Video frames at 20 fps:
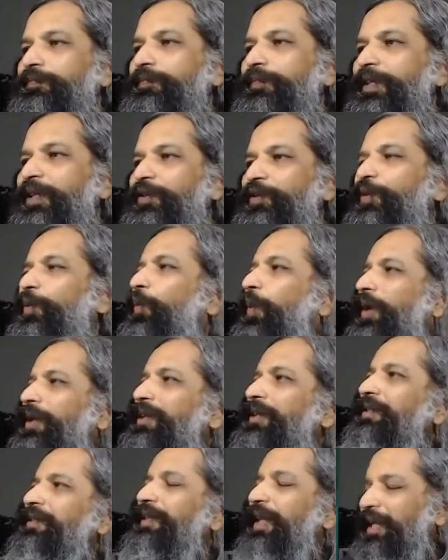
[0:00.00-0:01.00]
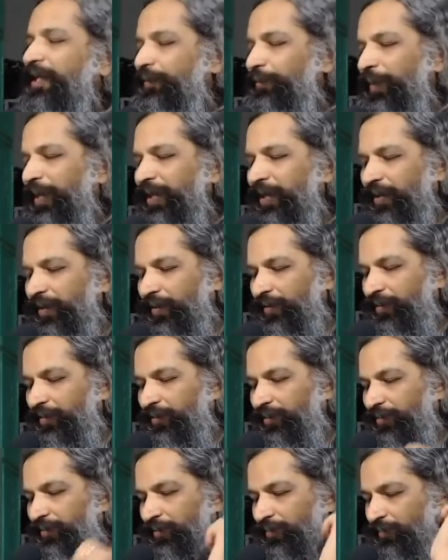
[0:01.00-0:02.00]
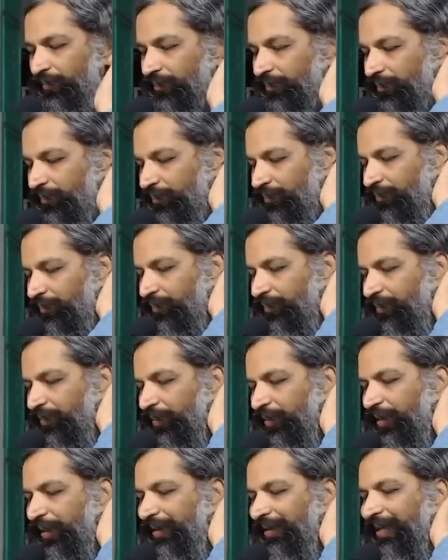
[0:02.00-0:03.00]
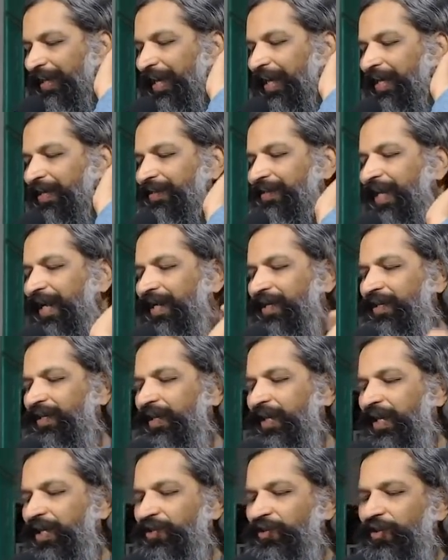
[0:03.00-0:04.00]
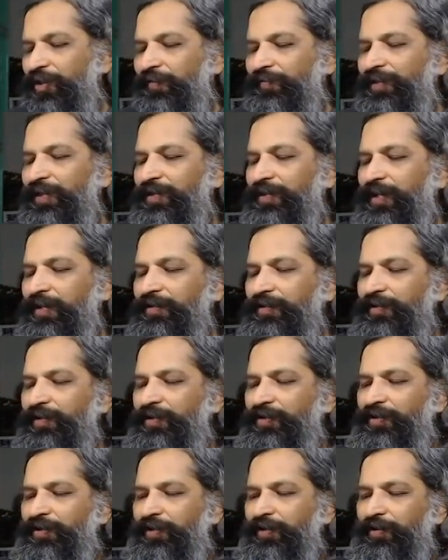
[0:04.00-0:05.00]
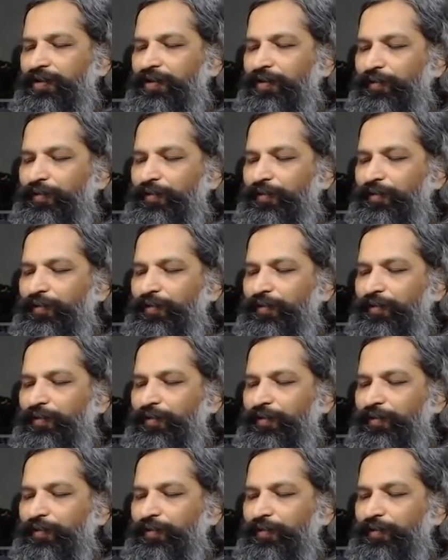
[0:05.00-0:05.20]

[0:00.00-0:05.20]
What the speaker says: So what does that mean? The exact nature of the transition